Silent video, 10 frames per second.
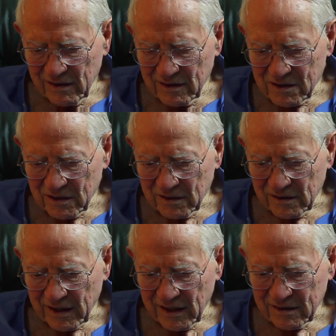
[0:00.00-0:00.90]

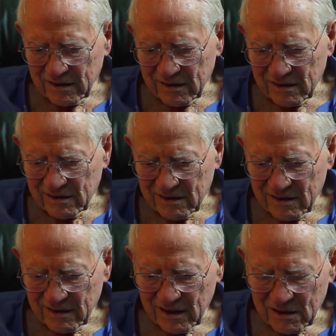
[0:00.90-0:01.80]
So
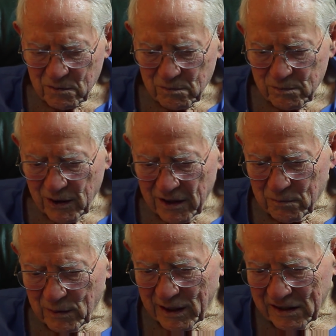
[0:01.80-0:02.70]
that's part of
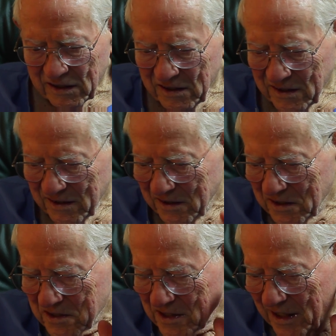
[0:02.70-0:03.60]
my
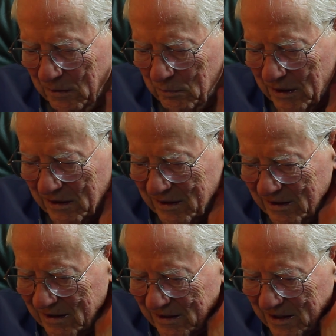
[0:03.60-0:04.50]
insight about
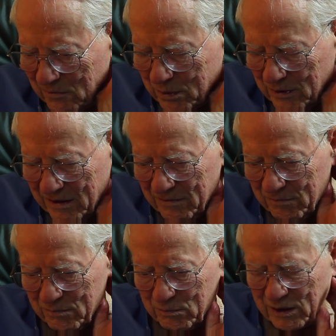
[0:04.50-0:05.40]
that part of
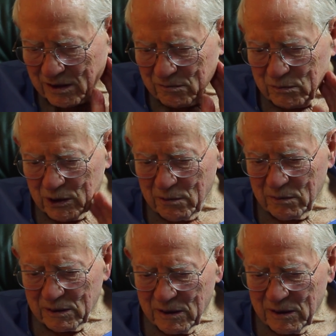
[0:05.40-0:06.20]
the Book of Mormon.